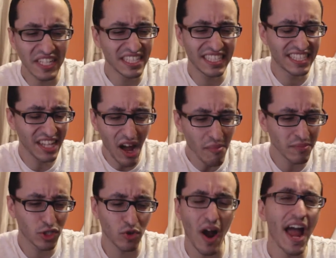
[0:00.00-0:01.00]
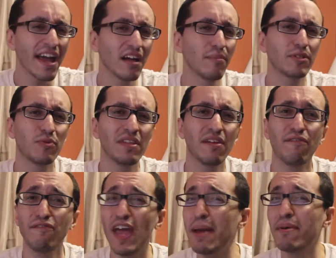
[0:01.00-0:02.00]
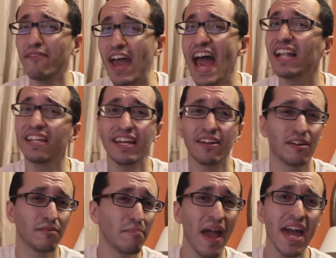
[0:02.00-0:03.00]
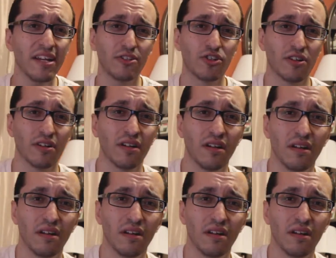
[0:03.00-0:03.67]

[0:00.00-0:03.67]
this dumb triangle between the fame of Allie and her manager,